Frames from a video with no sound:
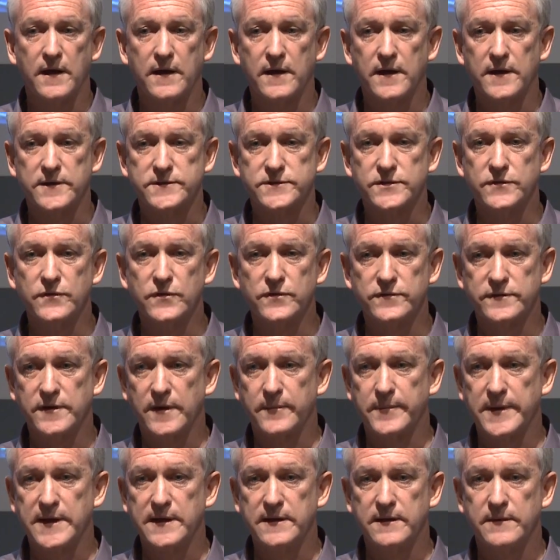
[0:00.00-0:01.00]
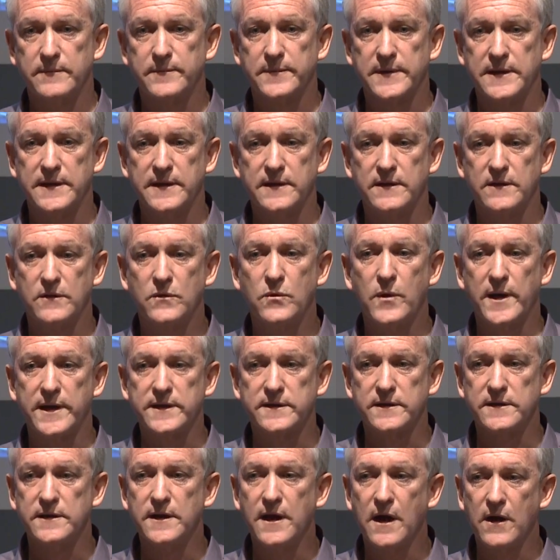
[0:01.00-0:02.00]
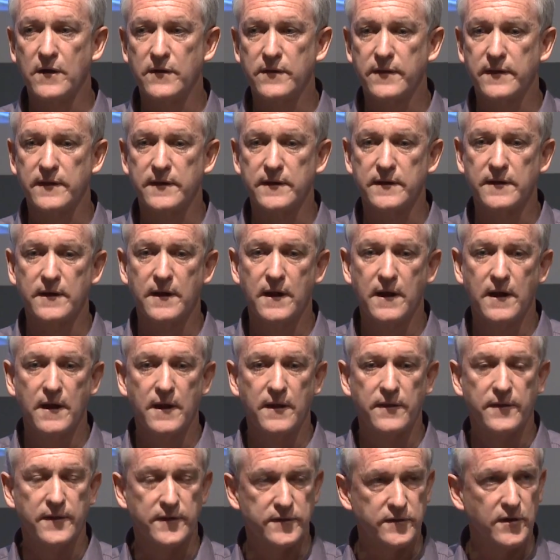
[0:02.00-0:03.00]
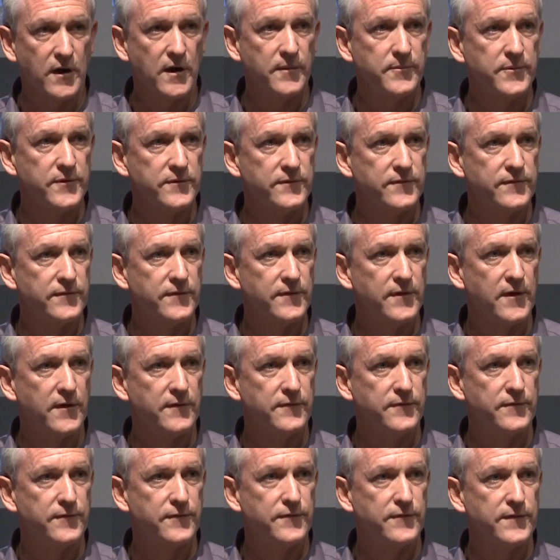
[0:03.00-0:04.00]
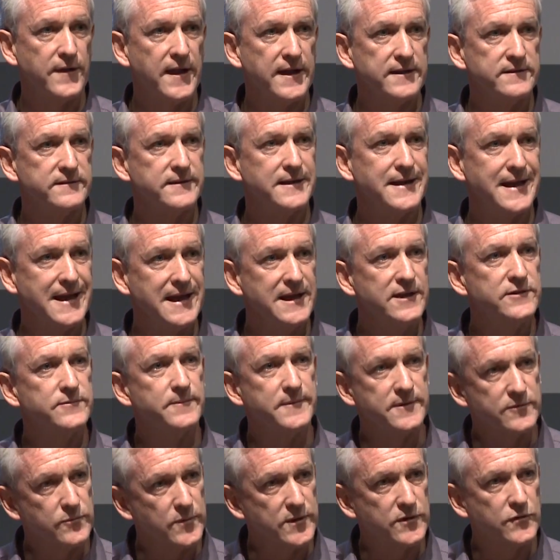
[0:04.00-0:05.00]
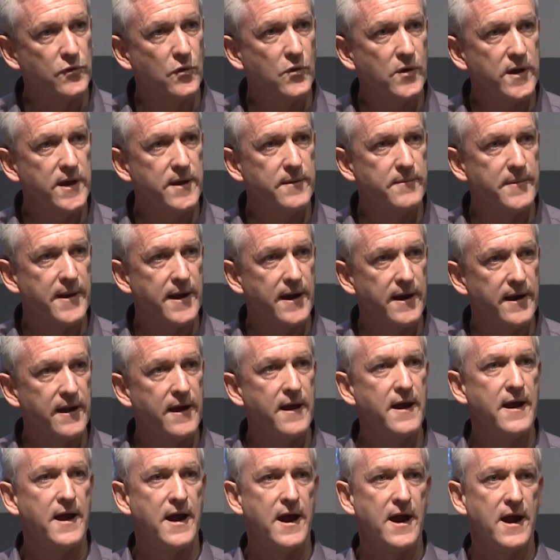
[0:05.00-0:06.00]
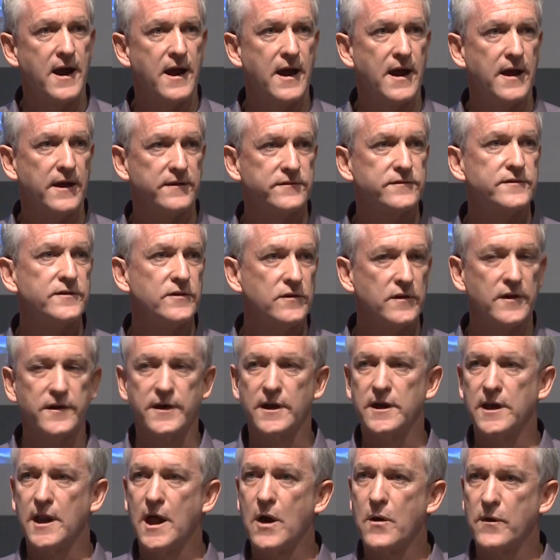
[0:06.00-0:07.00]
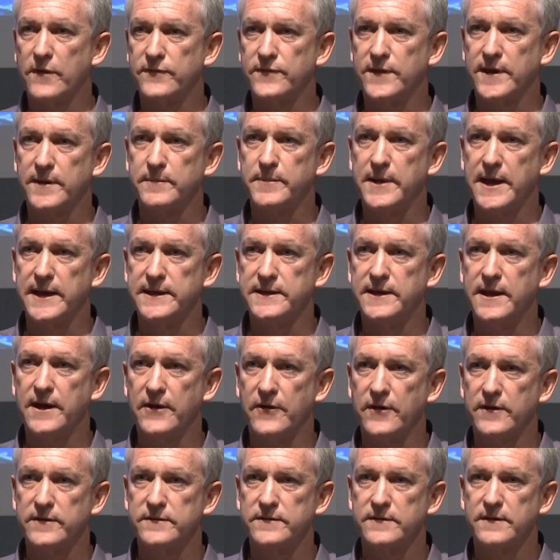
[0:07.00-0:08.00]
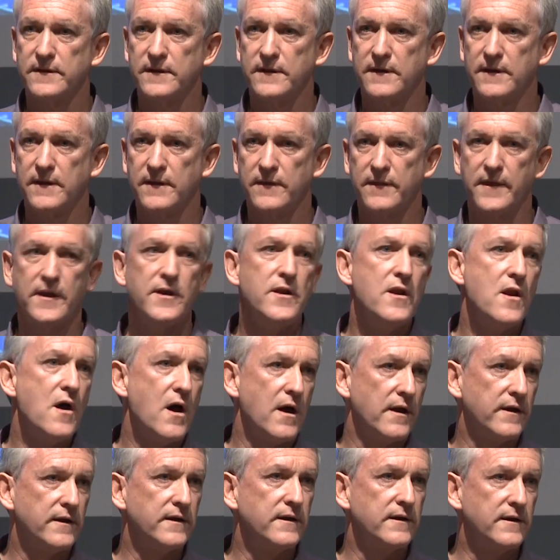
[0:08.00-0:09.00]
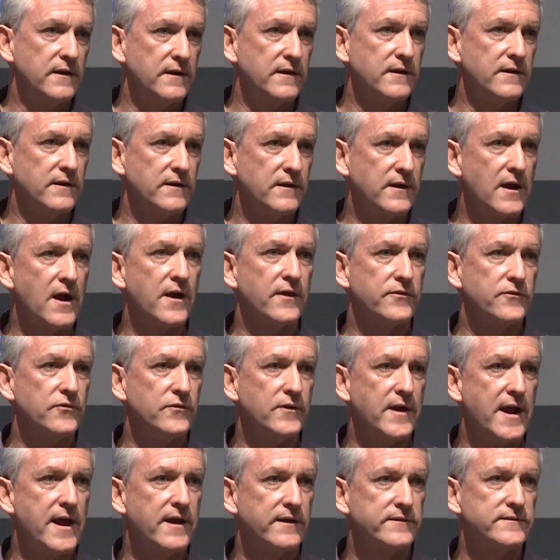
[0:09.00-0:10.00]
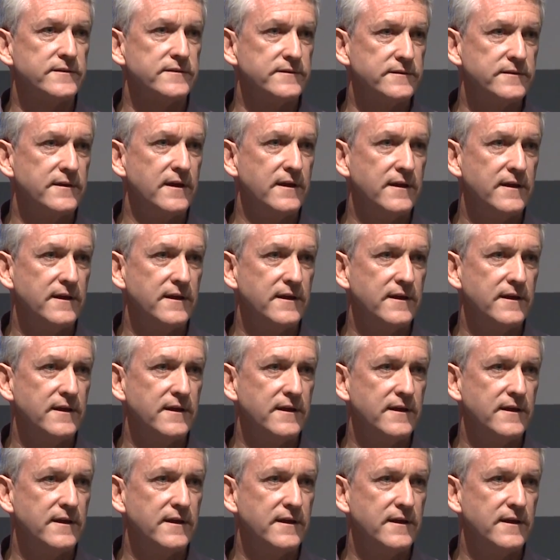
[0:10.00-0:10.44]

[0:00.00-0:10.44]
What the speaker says: It should also be quick to note that the type of floods and easements we're talking about are still on a lower floodplain terrace. They're not going through houses.